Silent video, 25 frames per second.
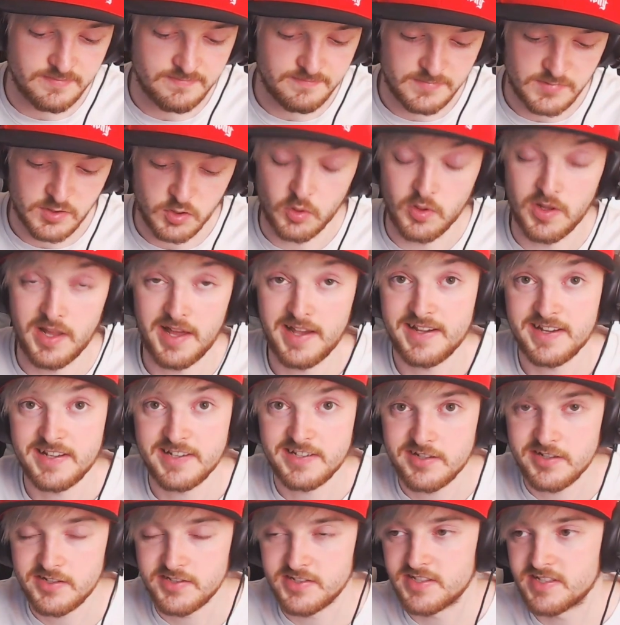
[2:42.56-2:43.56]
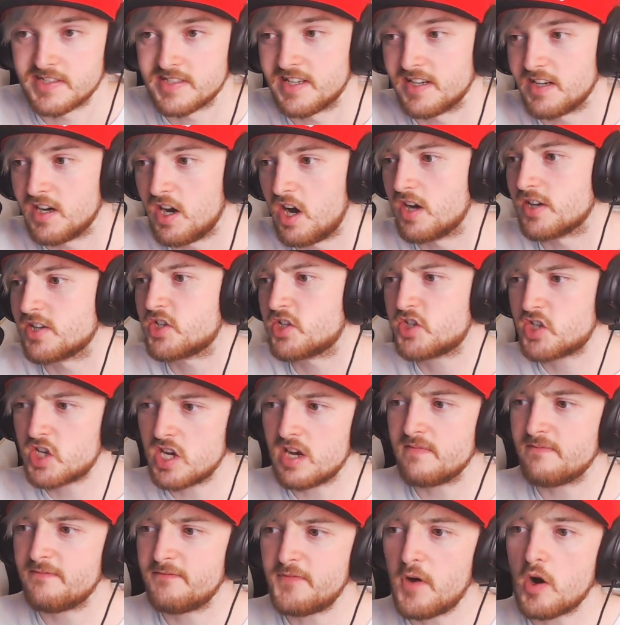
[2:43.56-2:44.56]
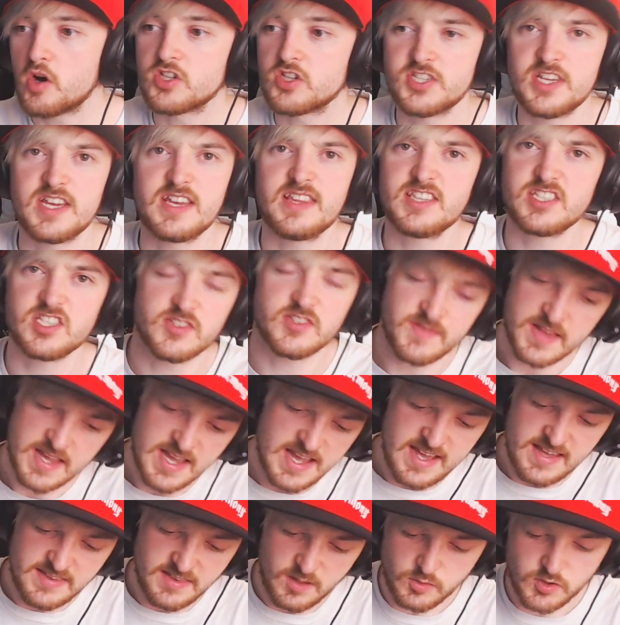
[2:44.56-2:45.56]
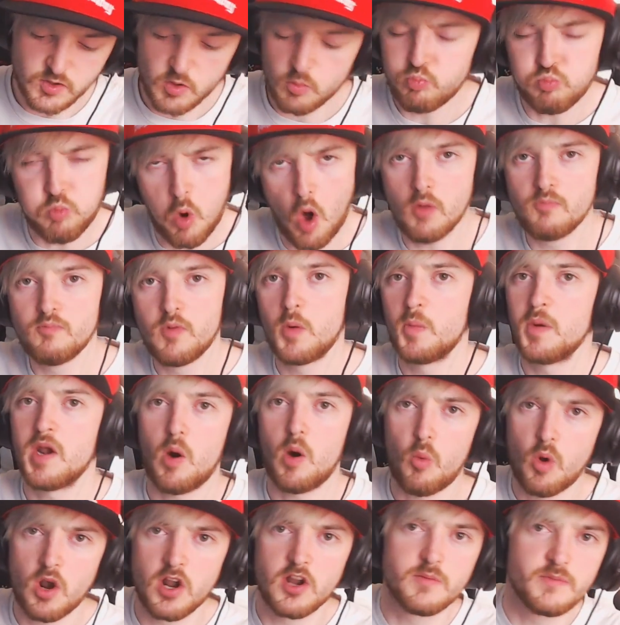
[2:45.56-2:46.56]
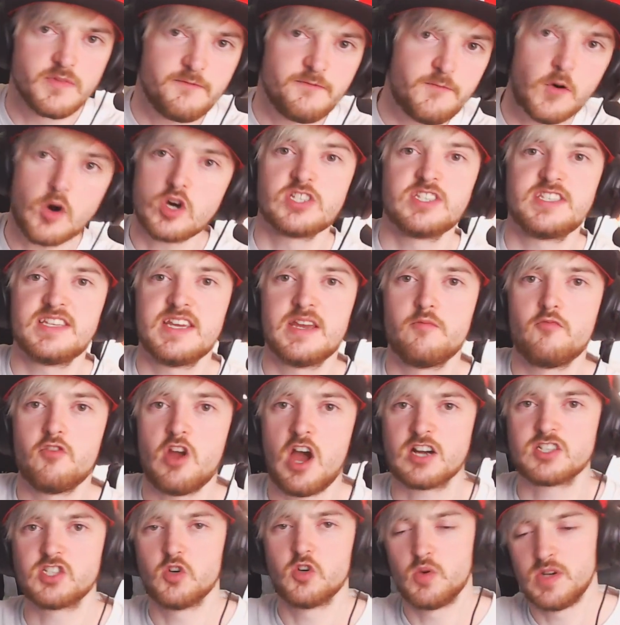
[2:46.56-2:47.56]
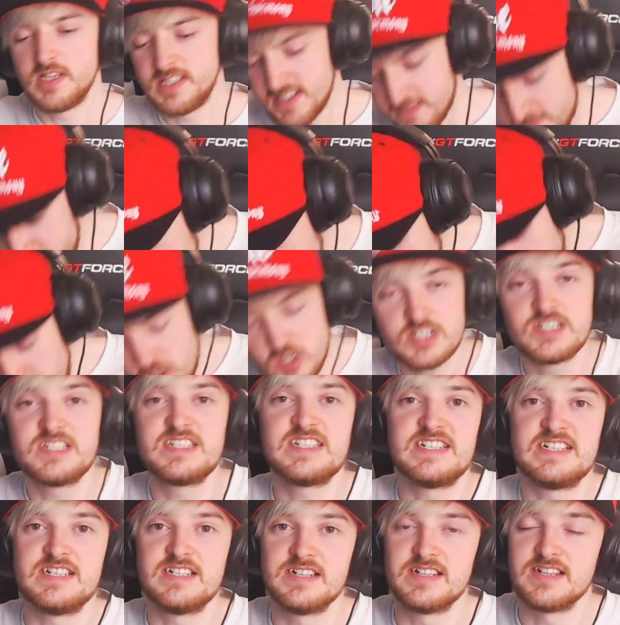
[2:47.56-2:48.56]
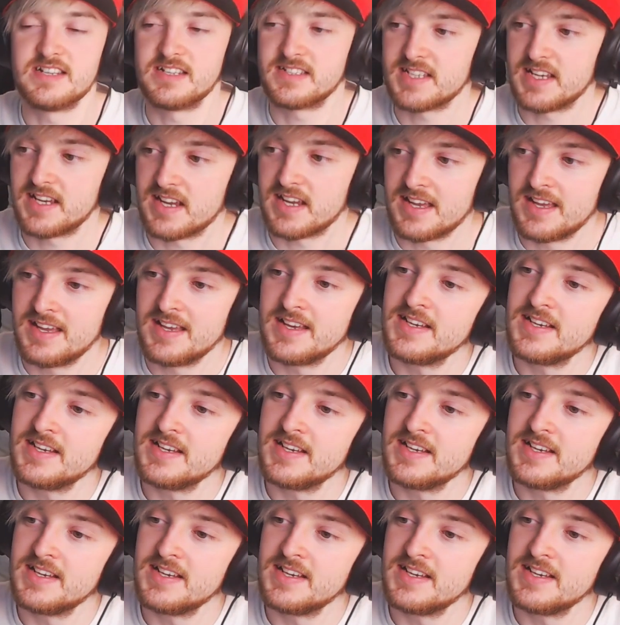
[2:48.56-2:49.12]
don't like it, because it's like, oh shit, fuck's sake, that was the one moment I wanted to fucking see him react to, and he didn't fucking get it. And it's like,